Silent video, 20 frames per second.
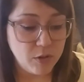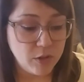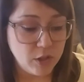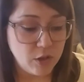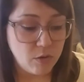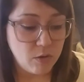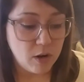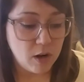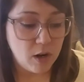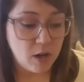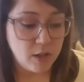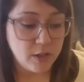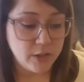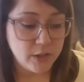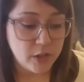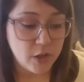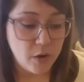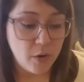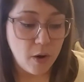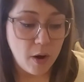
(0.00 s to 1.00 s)
you are
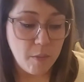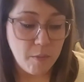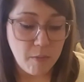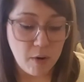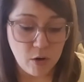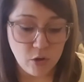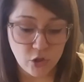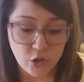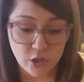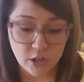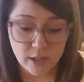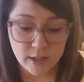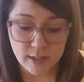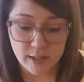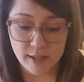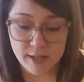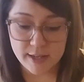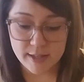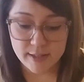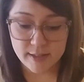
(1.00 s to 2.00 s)
also
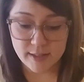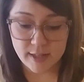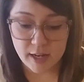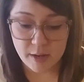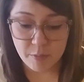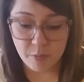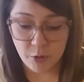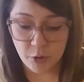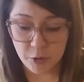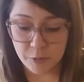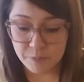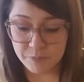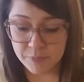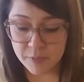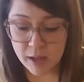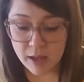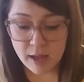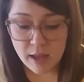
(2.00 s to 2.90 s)
emotionally stable,